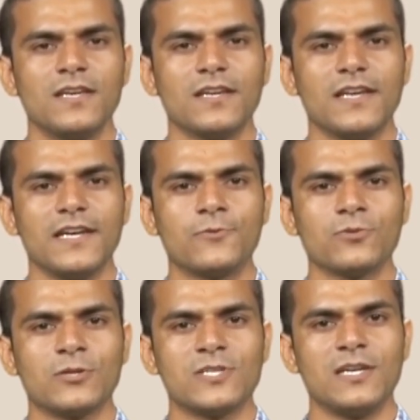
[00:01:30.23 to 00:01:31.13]
in GATE
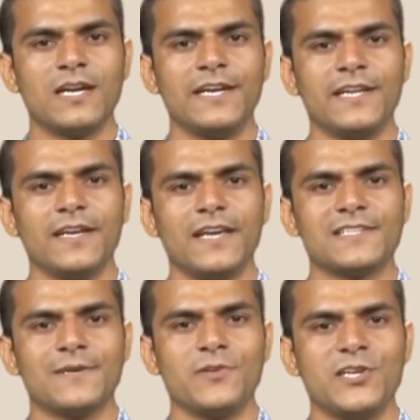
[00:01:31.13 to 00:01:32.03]
2019
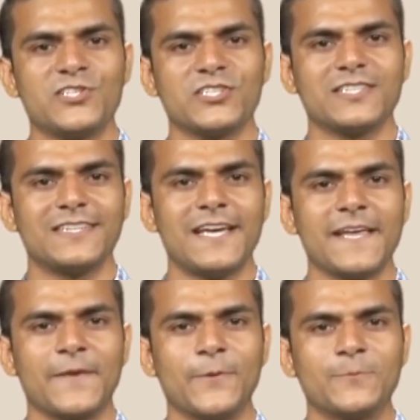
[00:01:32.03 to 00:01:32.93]
examination.
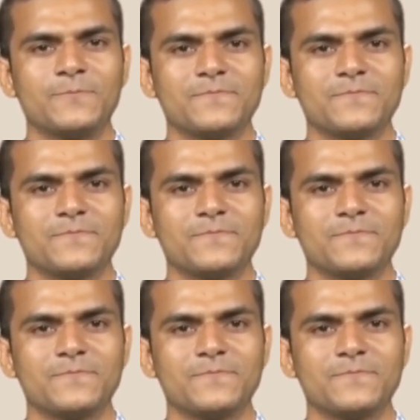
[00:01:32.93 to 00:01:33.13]
Thank you.